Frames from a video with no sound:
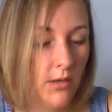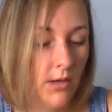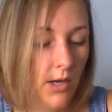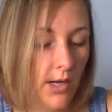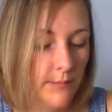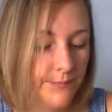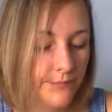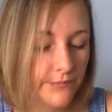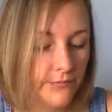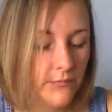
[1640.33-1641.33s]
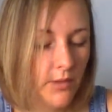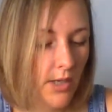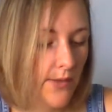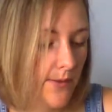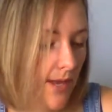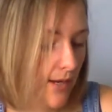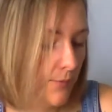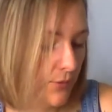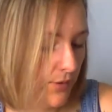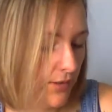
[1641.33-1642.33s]
um, and then that
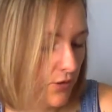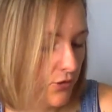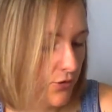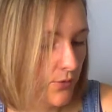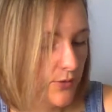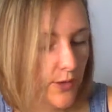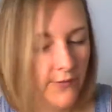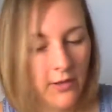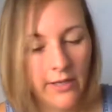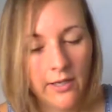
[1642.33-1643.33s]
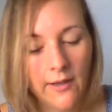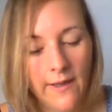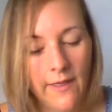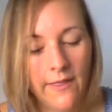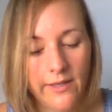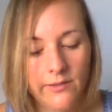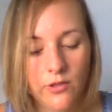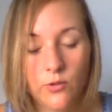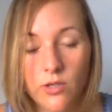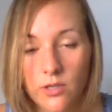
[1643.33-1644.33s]
comes with inner truth. So I feel like this
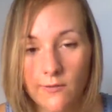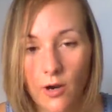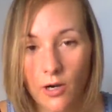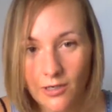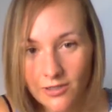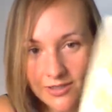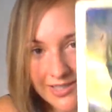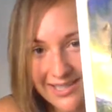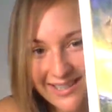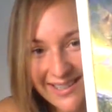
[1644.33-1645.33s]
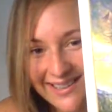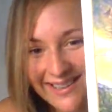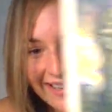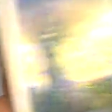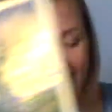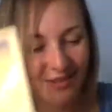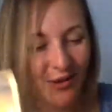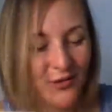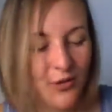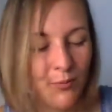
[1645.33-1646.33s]
union of hearts is
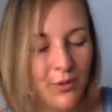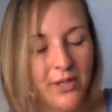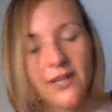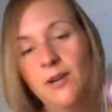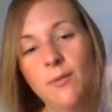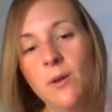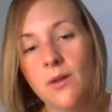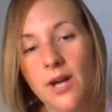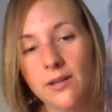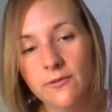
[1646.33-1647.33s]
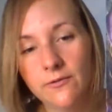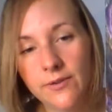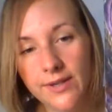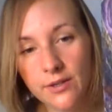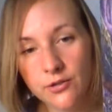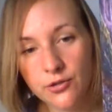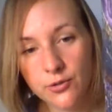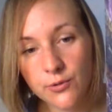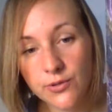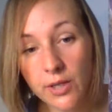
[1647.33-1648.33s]
also bringing up a lot of inner
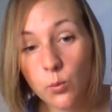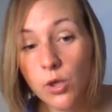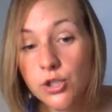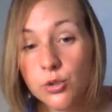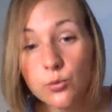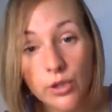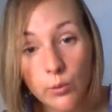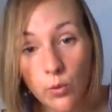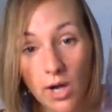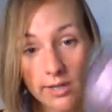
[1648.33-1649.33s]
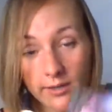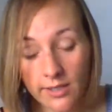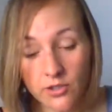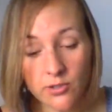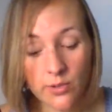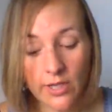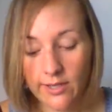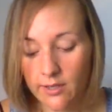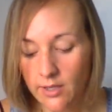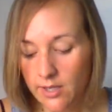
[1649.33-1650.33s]
truths. Like, what do you really want? Like, just what
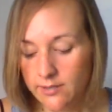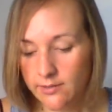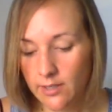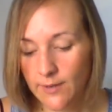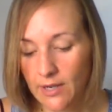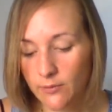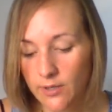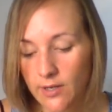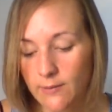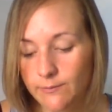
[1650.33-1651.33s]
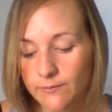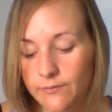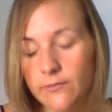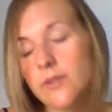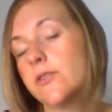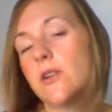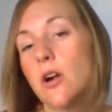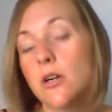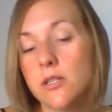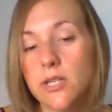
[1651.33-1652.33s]
I said about um, this
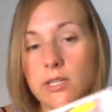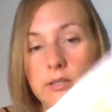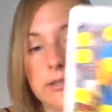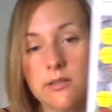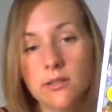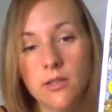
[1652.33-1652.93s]
card, and